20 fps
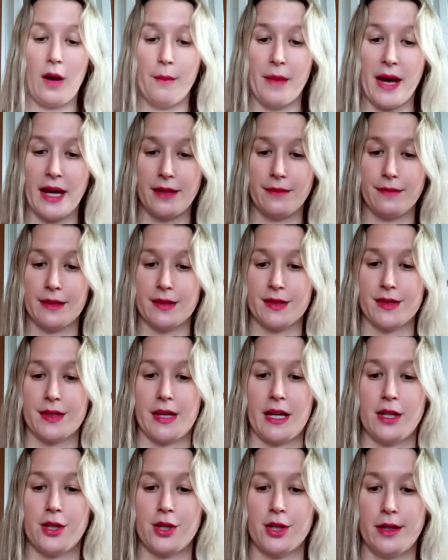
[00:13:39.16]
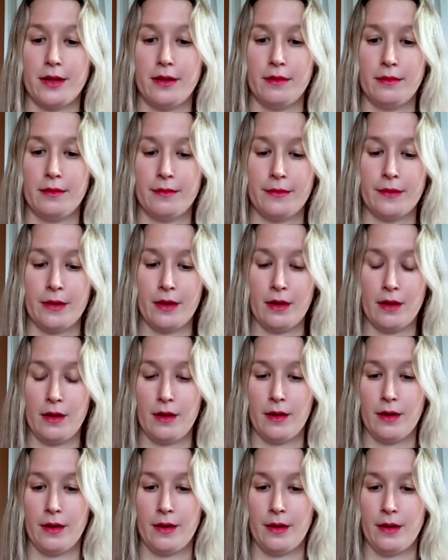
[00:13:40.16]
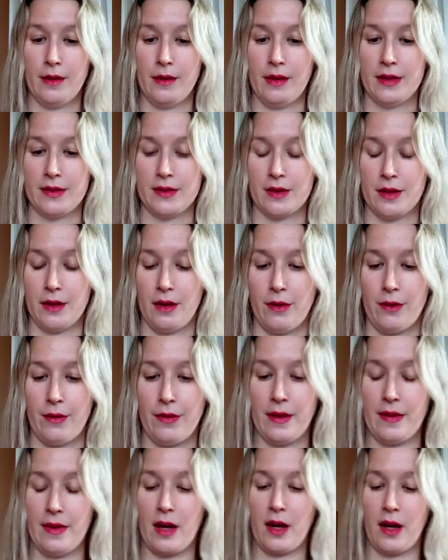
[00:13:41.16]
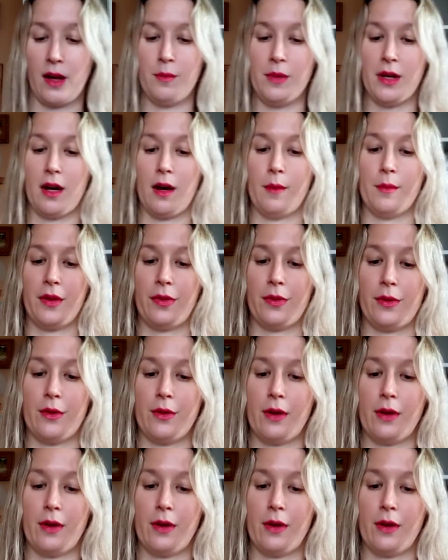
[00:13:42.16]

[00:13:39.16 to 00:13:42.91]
manifestation. That's another thing that could be coming through.